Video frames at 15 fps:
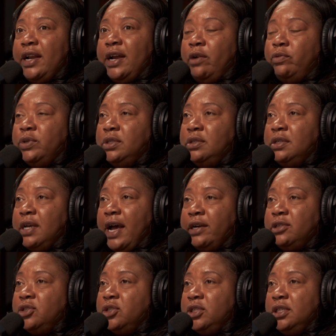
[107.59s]
I was
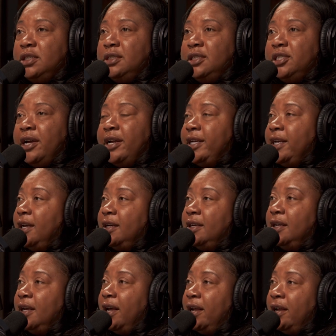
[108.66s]
actually studying
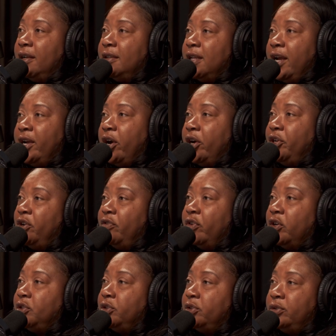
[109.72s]
in like our
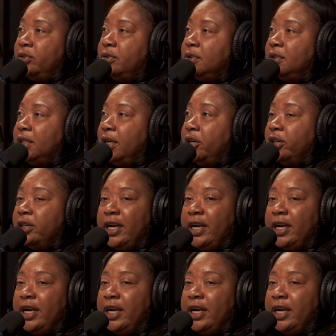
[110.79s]
Universal Center,